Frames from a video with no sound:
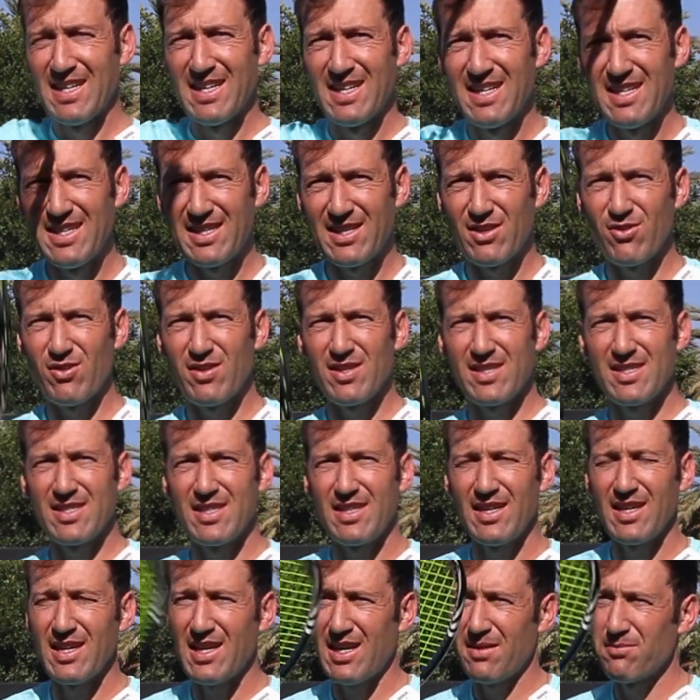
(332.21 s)
like you can
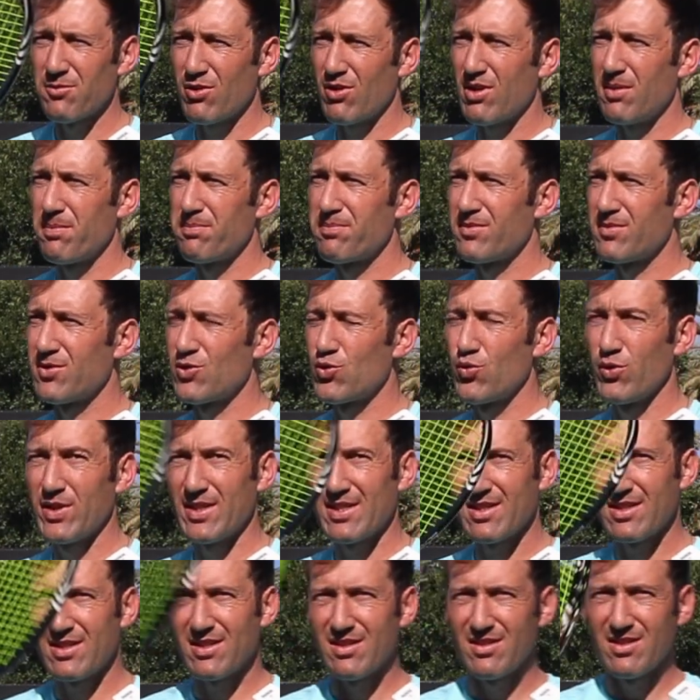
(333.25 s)
see, I'm gonna
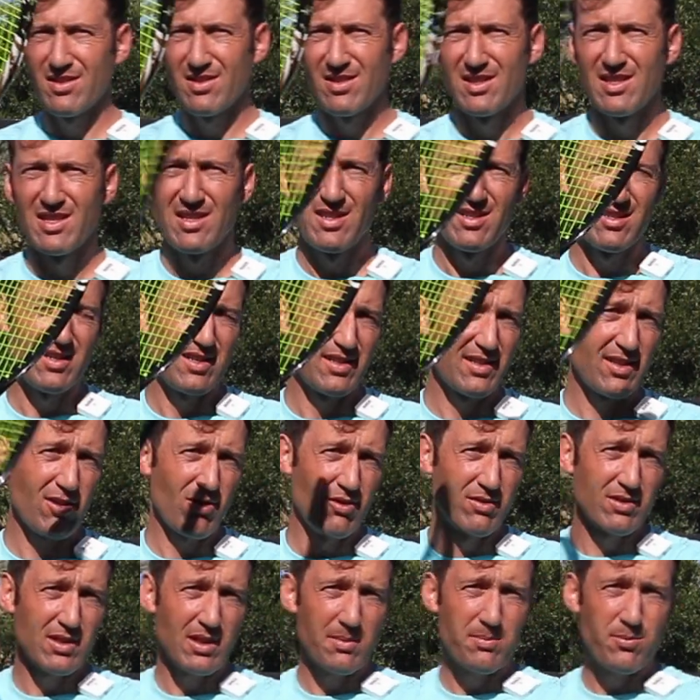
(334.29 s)
twist at
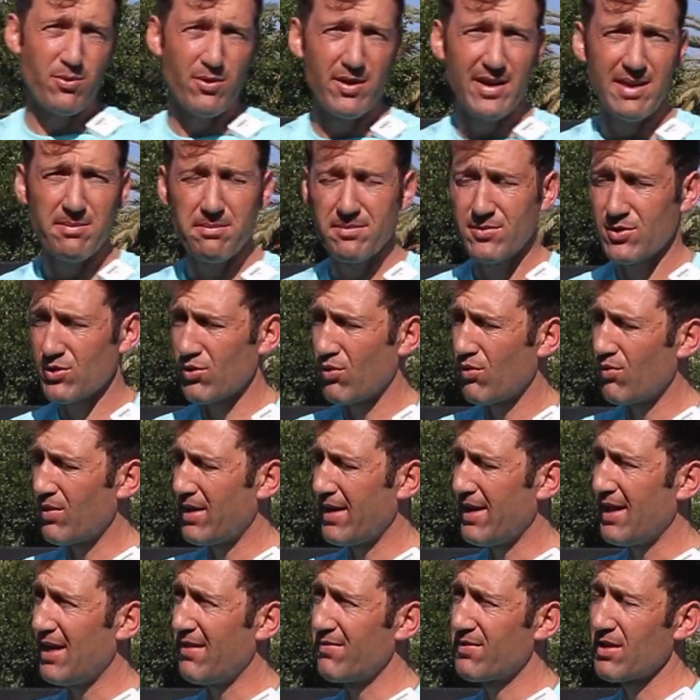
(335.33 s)
contact point, so I
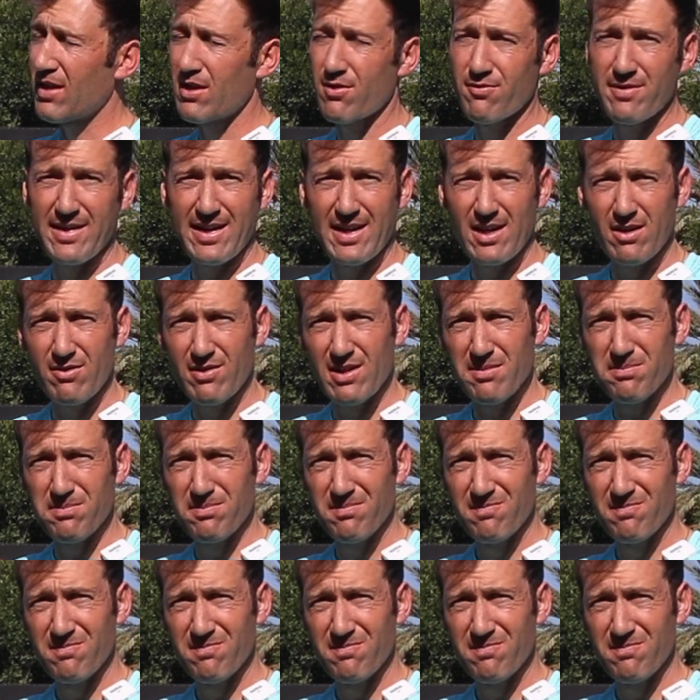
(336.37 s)
have the correct grip.